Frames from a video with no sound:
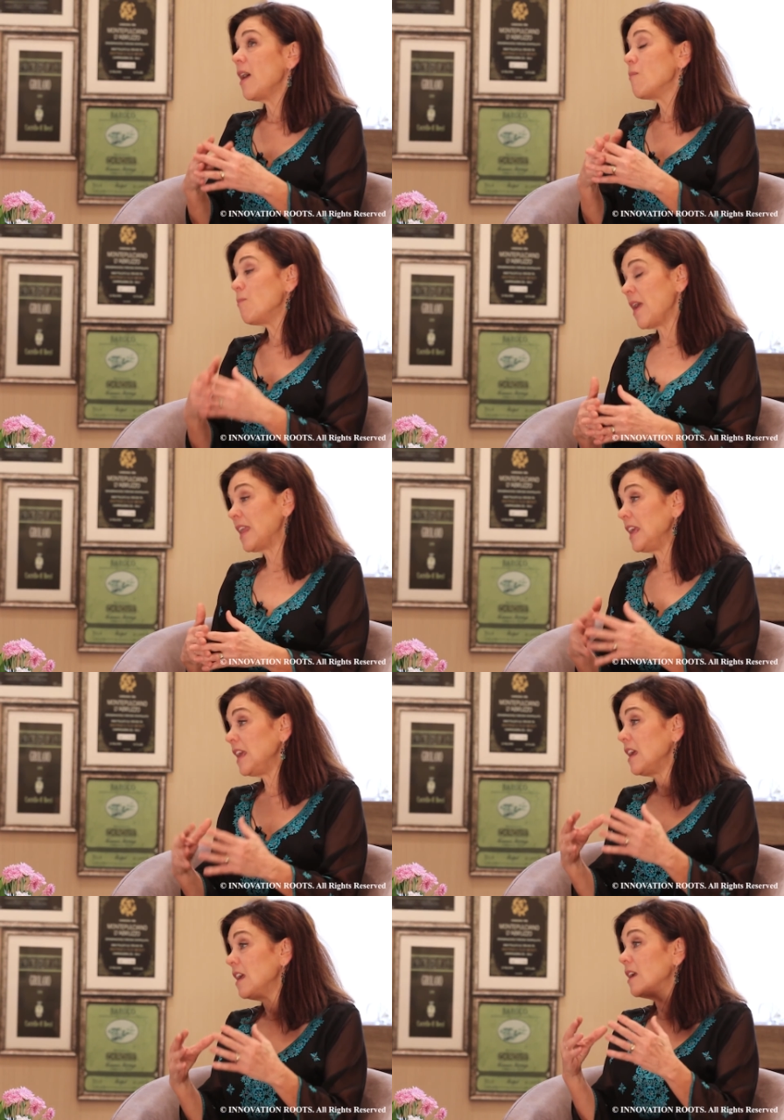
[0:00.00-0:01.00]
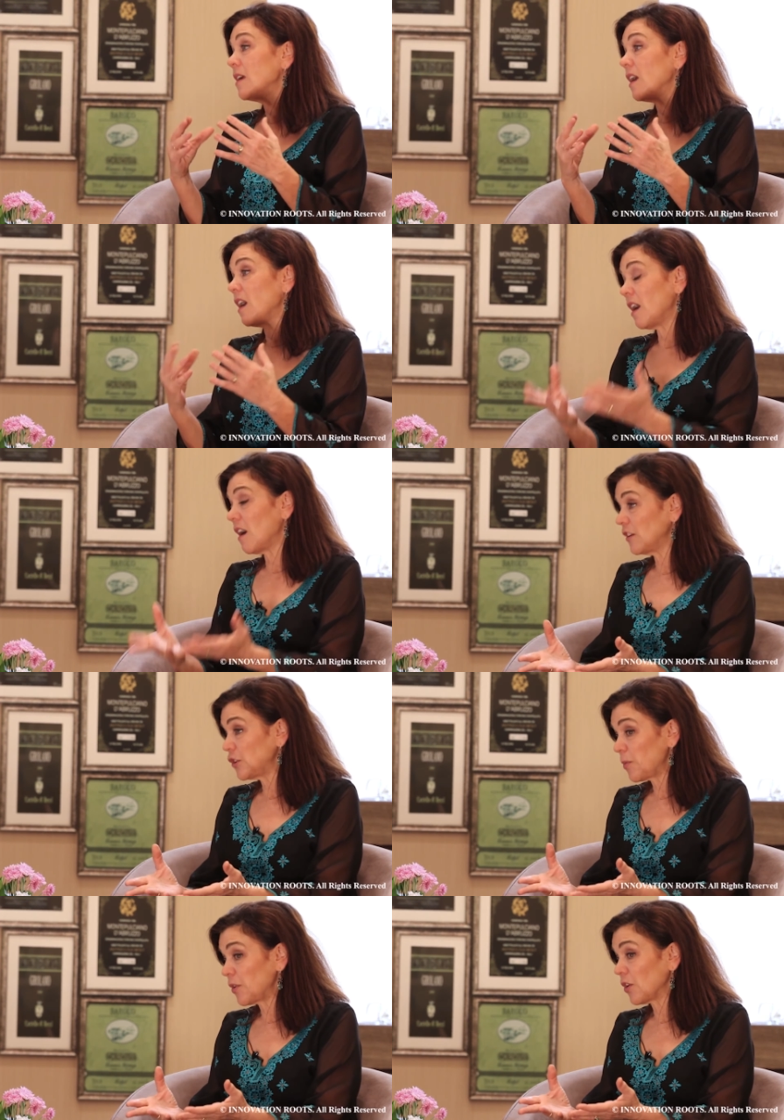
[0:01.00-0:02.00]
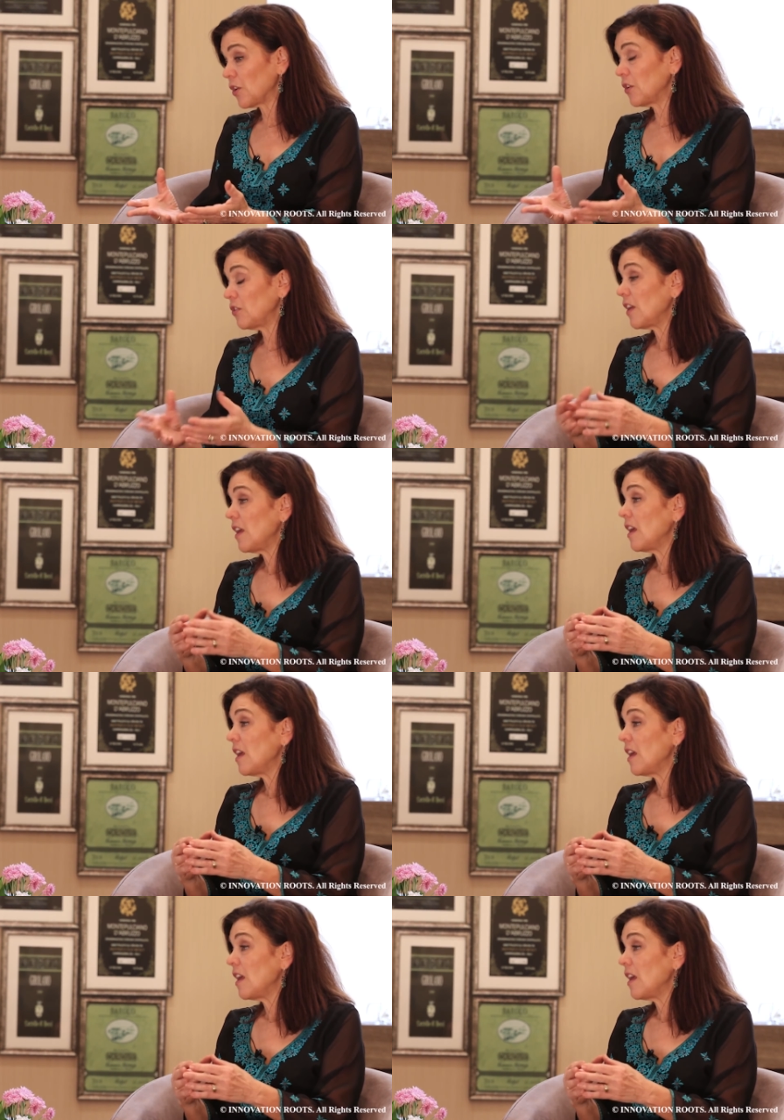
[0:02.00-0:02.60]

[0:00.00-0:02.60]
Many entrepreneurs,